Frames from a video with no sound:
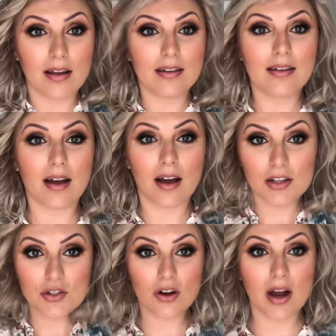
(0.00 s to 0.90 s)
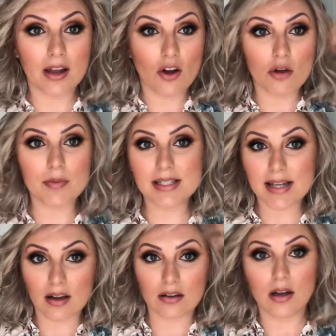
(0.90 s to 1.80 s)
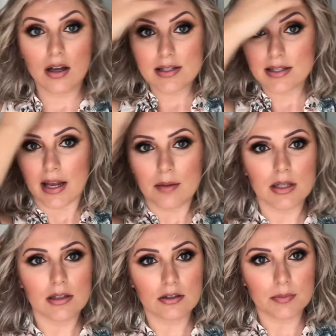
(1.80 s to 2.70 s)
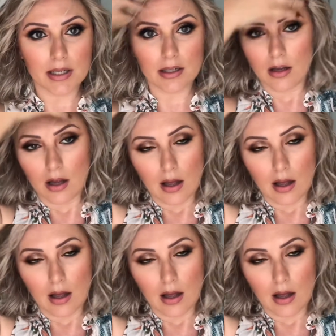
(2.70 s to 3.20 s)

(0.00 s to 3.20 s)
yeah, I try and comb it down, tame it a little bit.